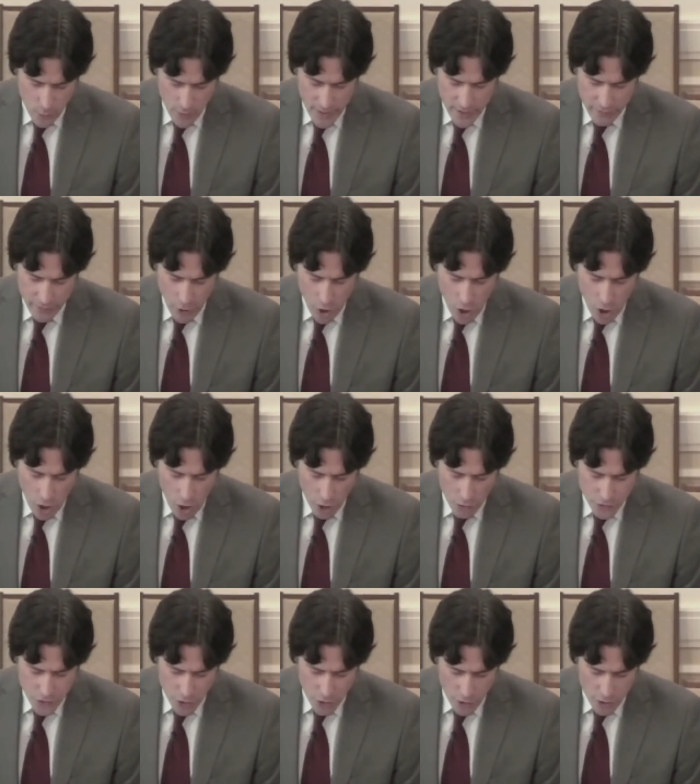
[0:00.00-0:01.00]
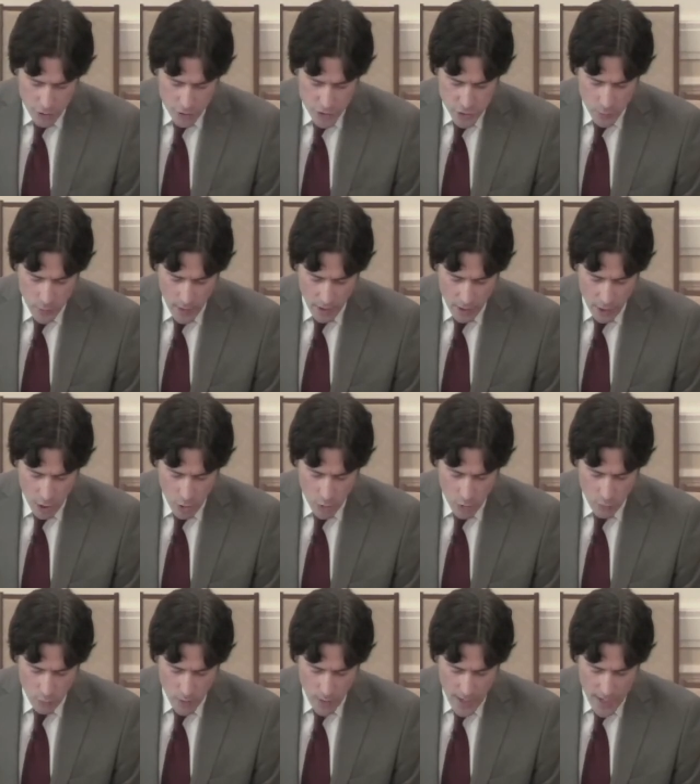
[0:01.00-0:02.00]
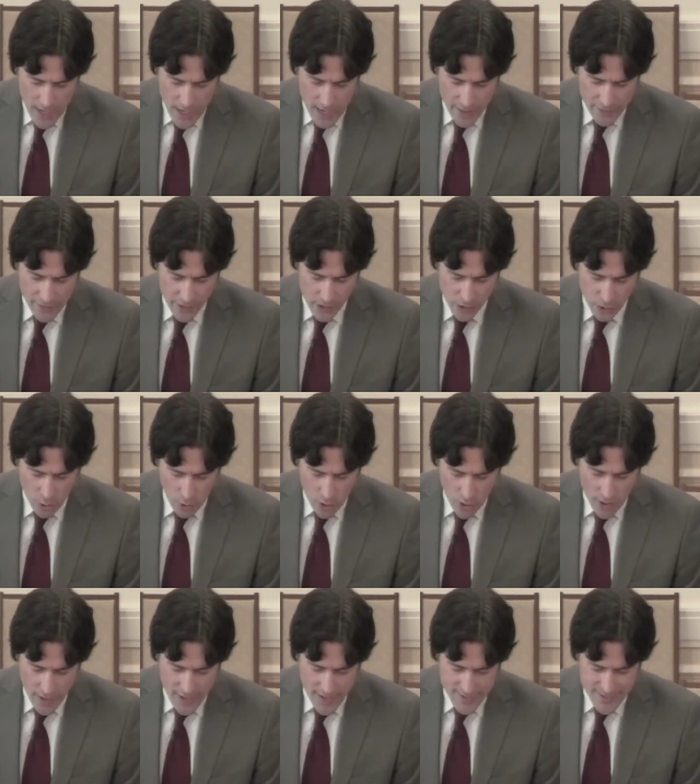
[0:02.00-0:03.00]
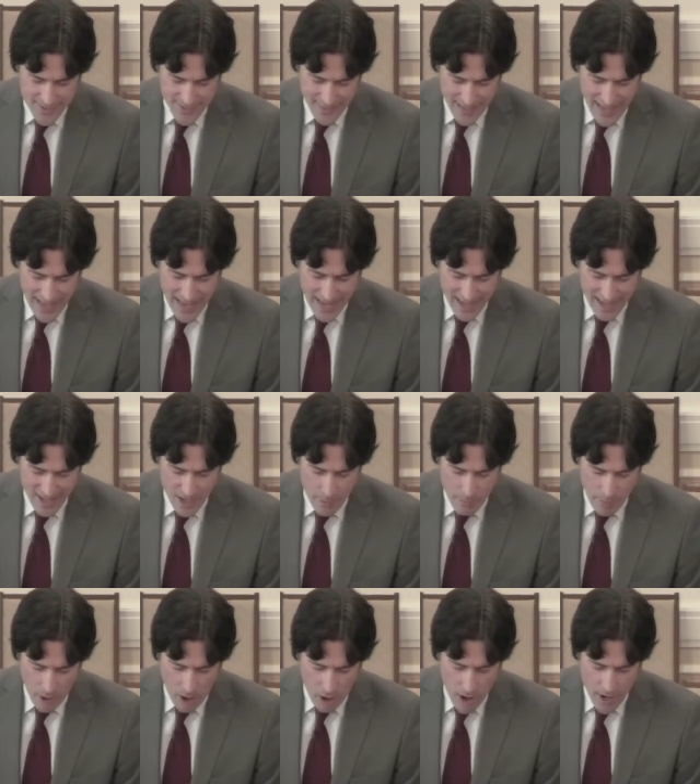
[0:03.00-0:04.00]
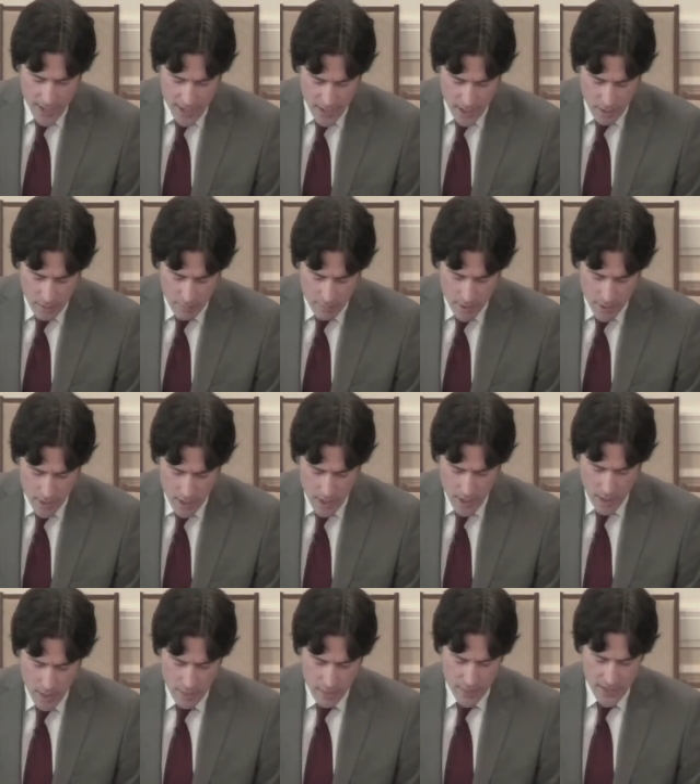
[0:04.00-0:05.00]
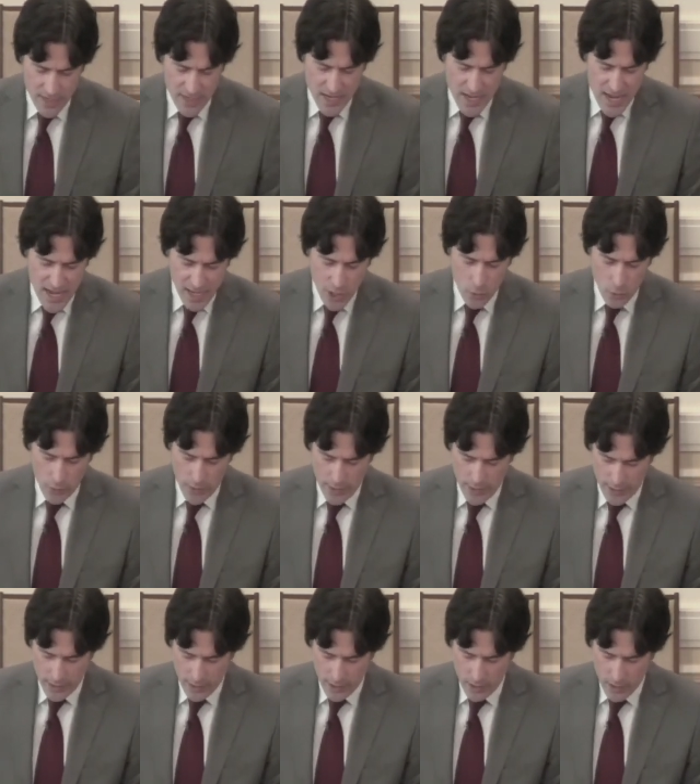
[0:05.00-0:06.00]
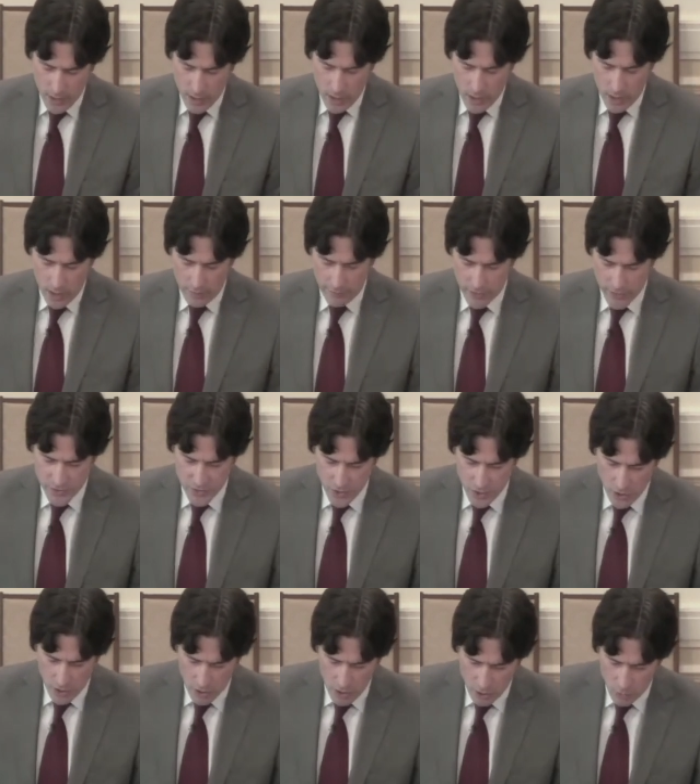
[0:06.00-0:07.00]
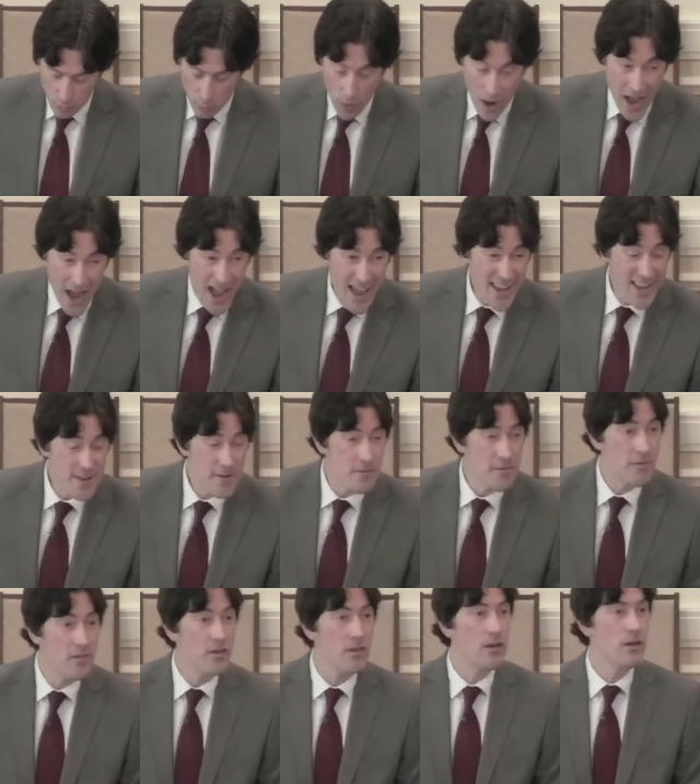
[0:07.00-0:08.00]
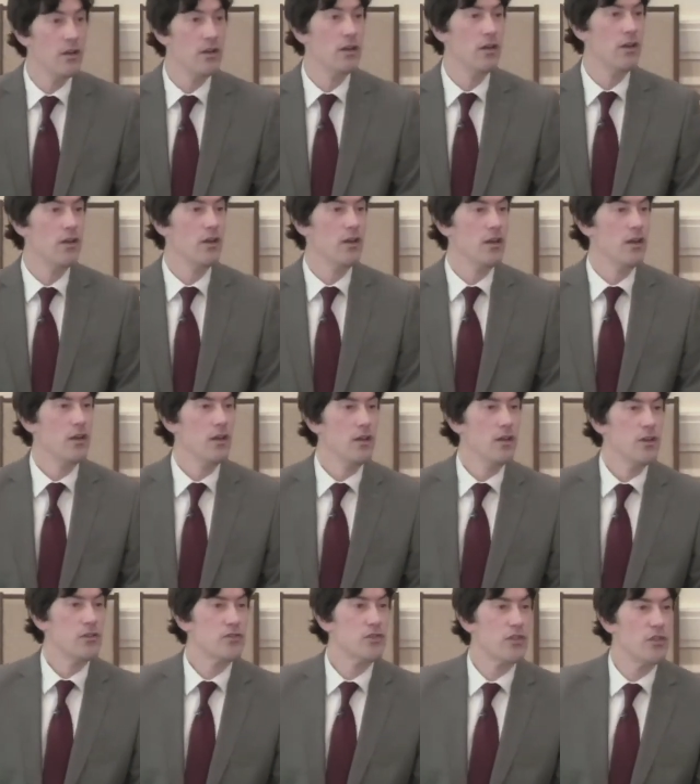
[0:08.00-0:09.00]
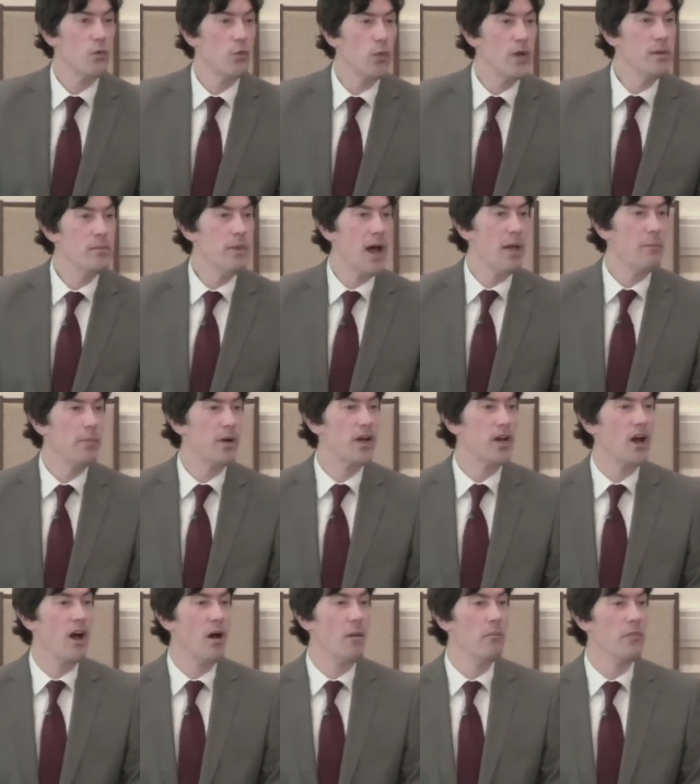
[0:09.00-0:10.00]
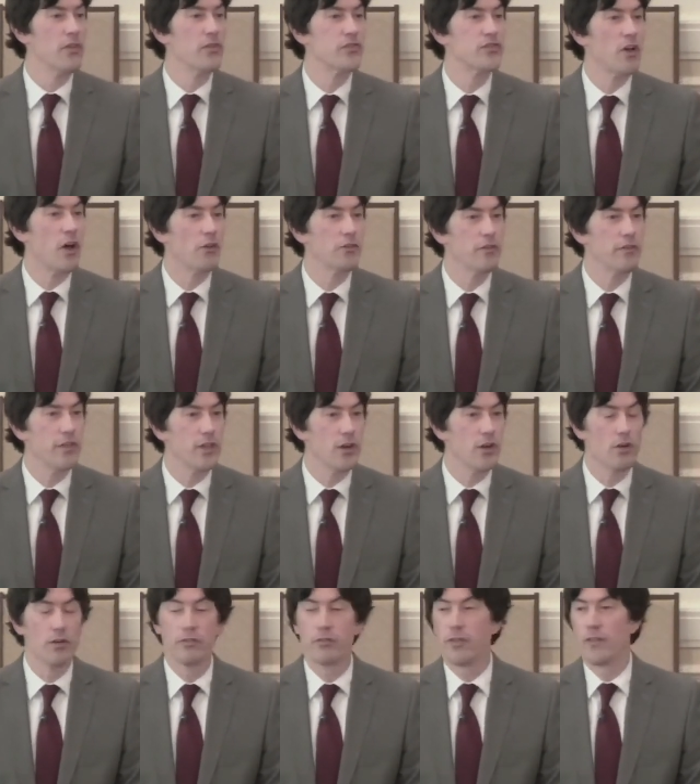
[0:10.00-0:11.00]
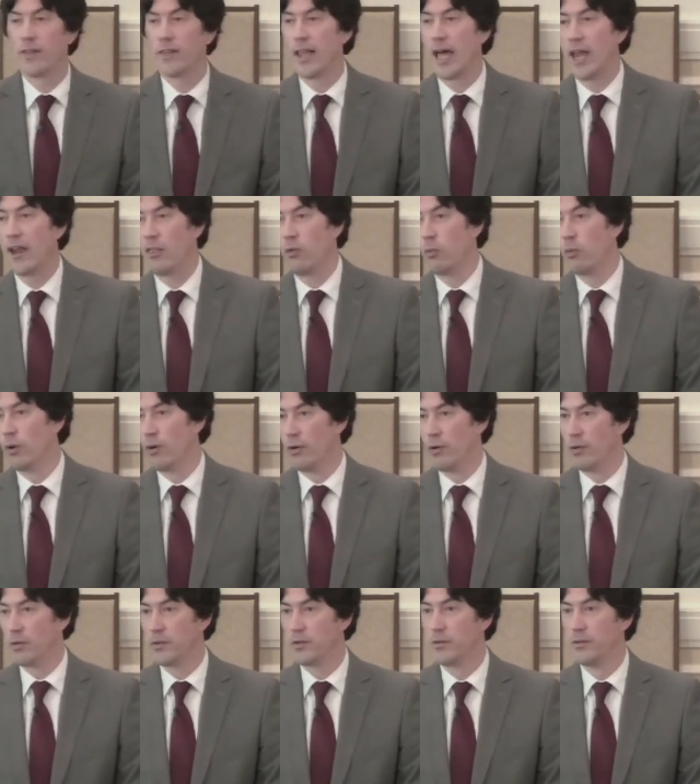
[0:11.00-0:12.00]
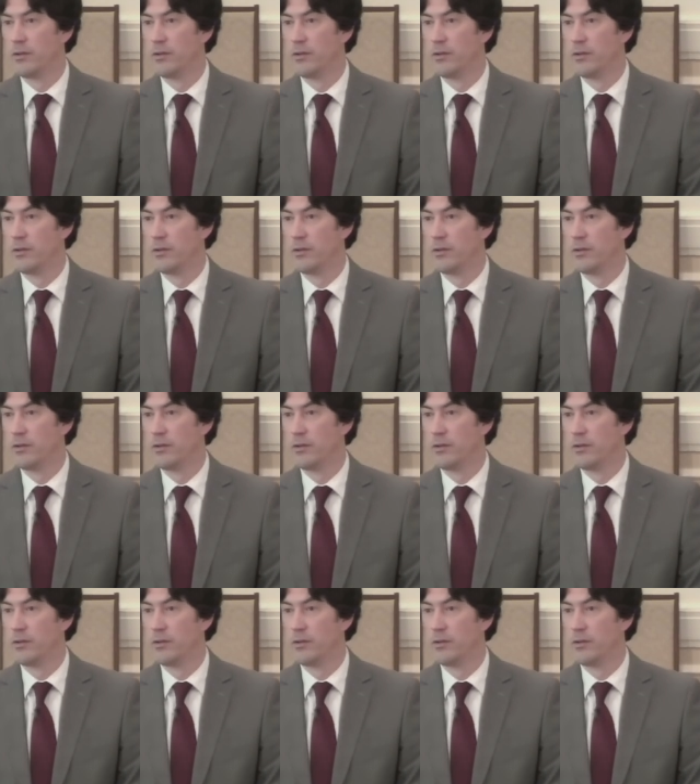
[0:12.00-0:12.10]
We have all turned to our own way, and the Lord has laid upon him the iniquity of us all. Why? So that we might become the salt of the earth and the light of the world.